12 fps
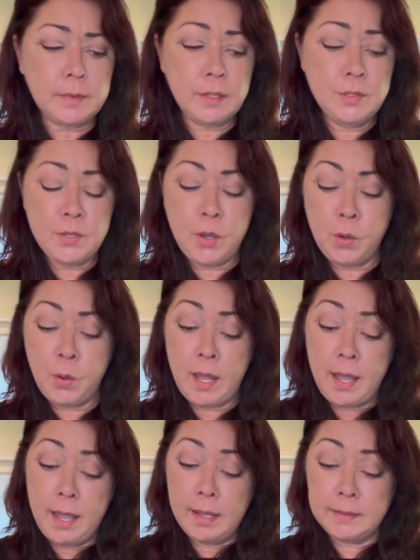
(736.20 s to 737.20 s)
So
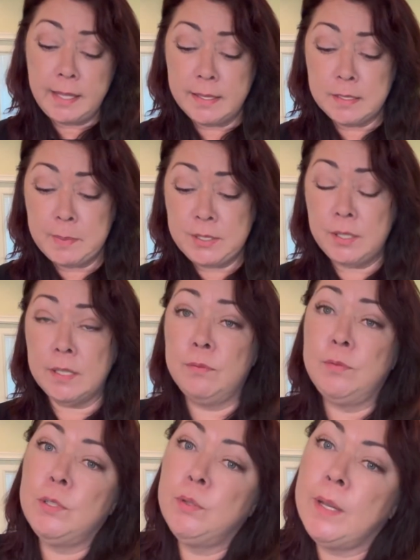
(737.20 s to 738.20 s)
that is my chicken
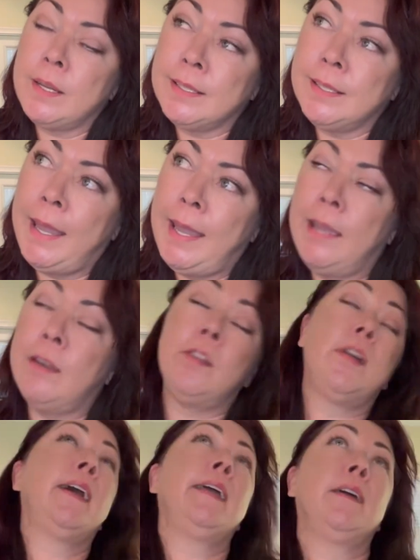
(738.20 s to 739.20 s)
food. And
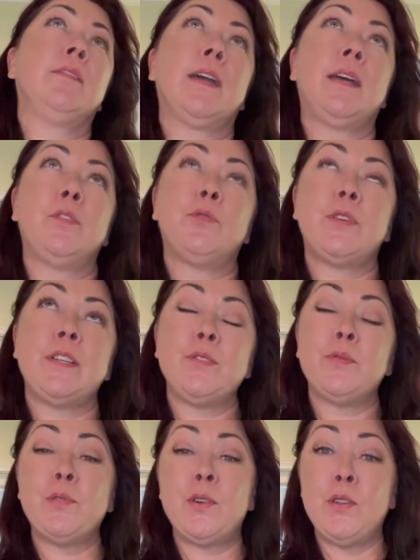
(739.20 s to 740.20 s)
kale, I have got a freezer
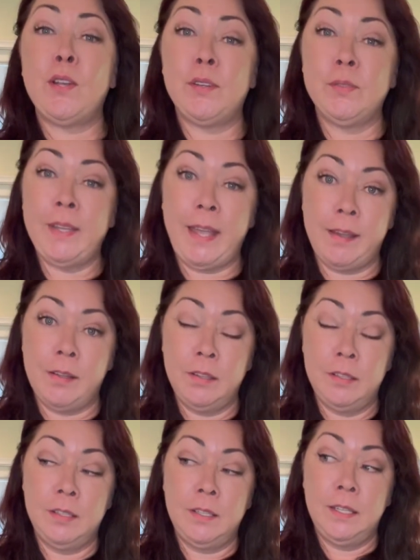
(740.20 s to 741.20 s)
full of kale.
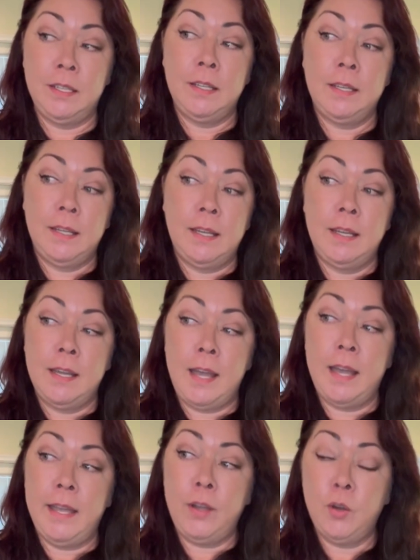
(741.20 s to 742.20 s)

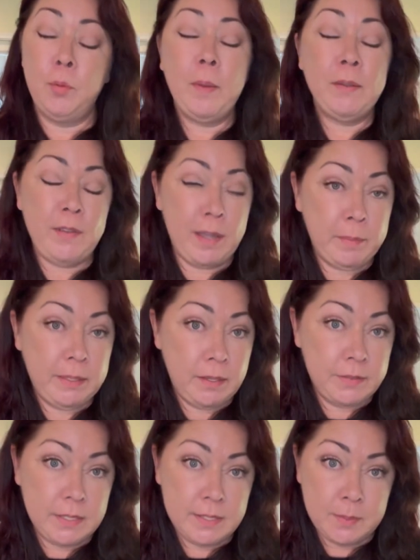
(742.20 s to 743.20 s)
I hope my family
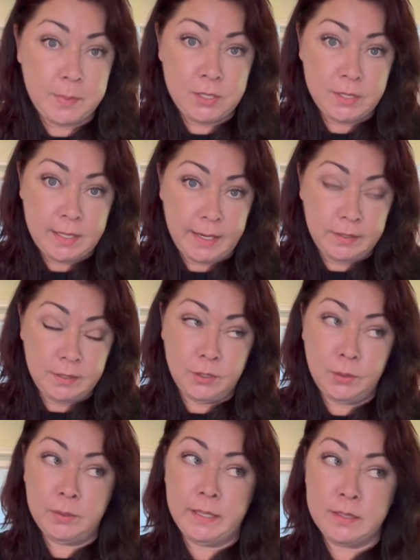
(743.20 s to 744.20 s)
loves it as much as I
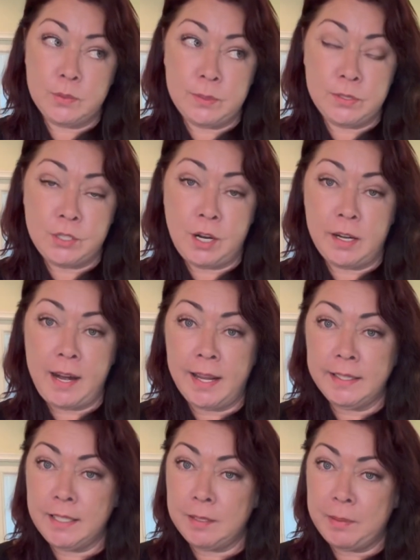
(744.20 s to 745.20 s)
do, like Swiss chard. I
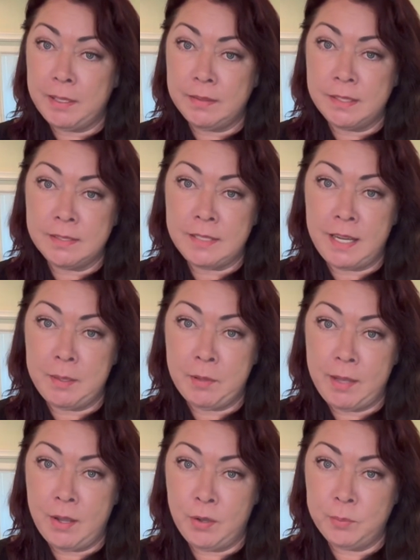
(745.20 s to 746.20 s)
keep hitting this table.
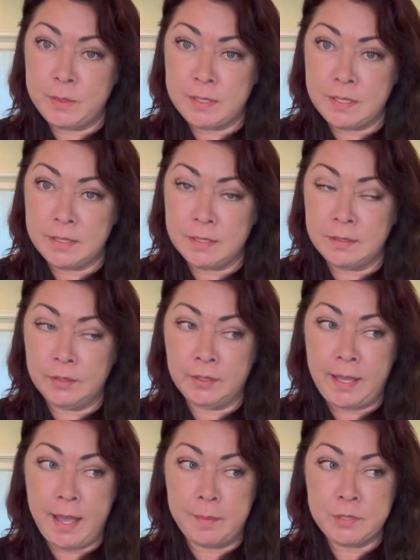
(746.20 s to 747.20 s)
I hope this doesn't look
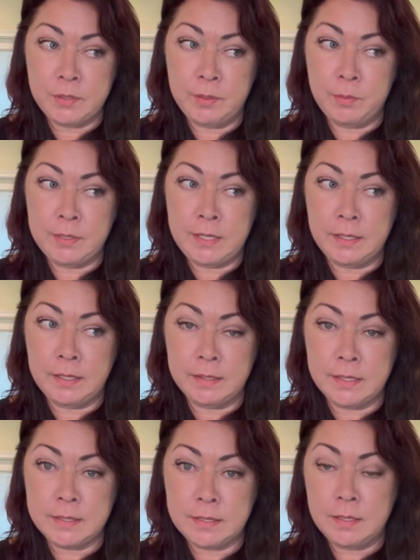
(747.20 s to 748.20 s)
absolutely
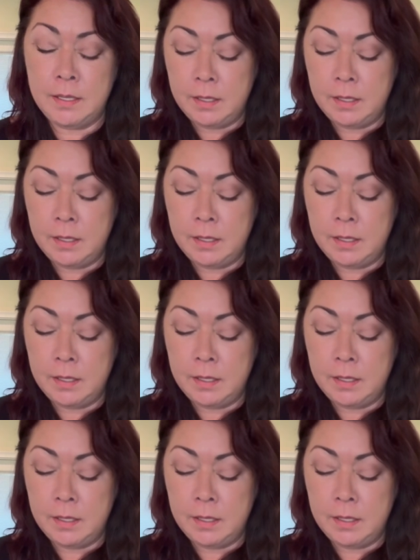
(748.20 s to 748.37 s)
ridiculous.